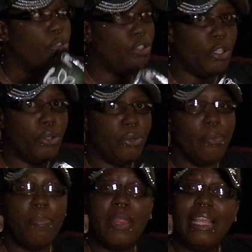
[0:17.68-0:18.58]

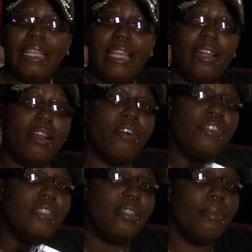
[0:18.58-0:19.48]
Two, getting off
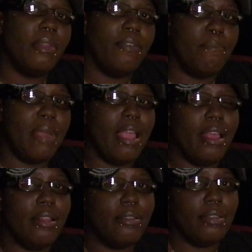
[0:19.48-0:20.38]
some of the
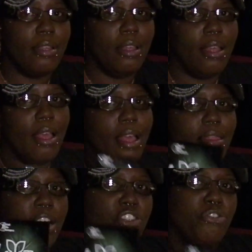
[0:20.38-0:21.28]
meds
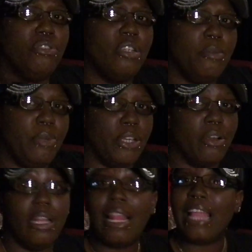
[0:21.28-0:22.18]
that you could be
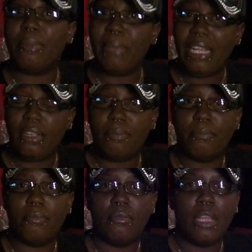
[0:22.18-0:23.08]
on, like me.
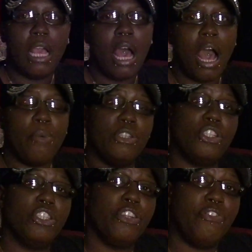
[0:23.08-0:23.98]
I was
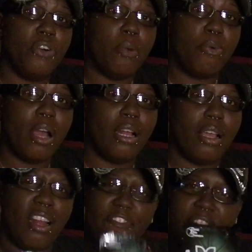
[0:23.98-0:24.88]
searching for a product
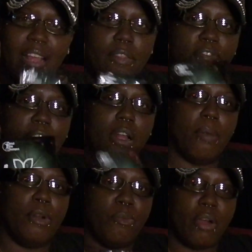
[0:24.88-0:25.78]
and I found a
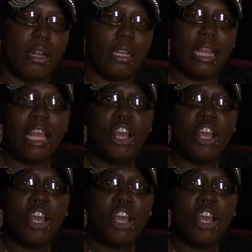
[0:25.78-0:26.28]
phenomenal product.